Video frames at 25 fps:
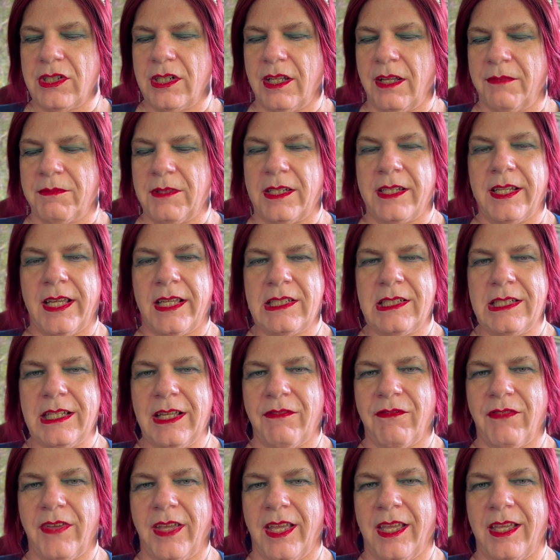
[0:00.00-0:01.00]
of the testing
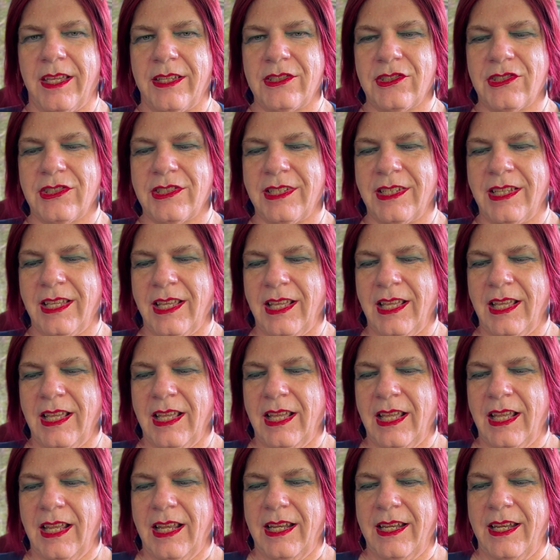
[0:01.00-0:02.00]
phase,
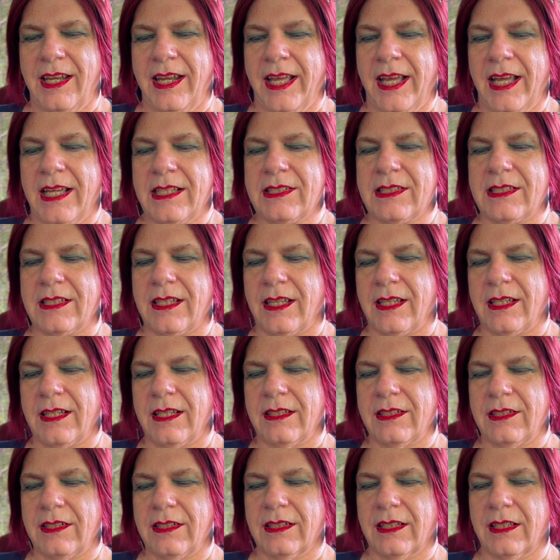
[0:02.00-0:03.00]
NASA
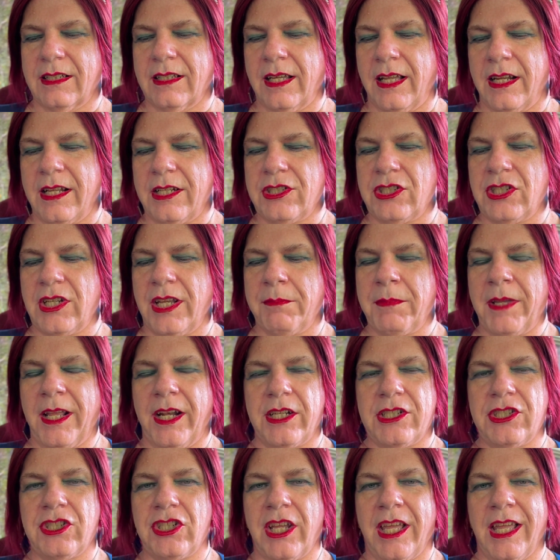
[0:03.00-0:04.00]
kind of made a
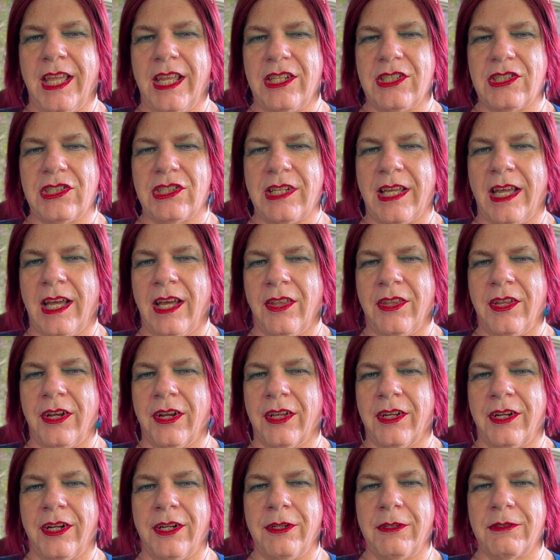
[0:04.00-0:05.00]
change to how they're
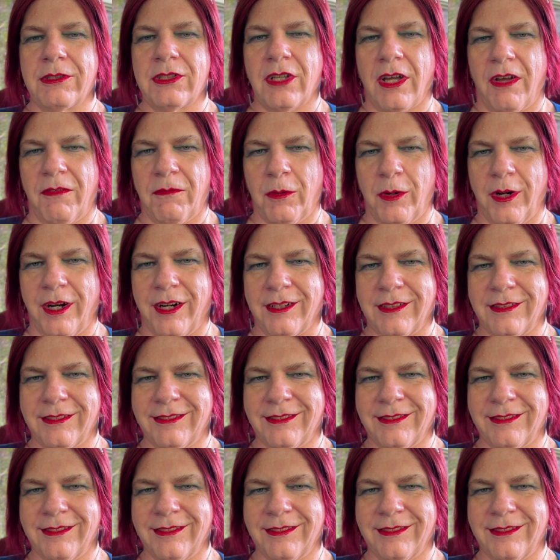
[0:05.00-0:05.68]
going to do software.